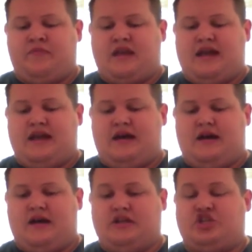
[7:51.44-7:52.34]
And
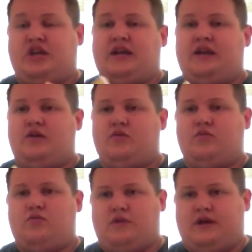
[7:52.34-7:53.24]
Gene,
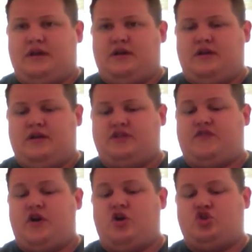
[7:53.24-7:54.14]
during this
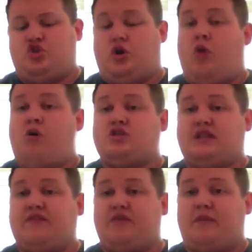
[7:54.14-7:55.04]
photo shoot, almost
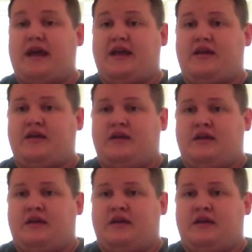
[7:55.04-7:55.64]
left the band.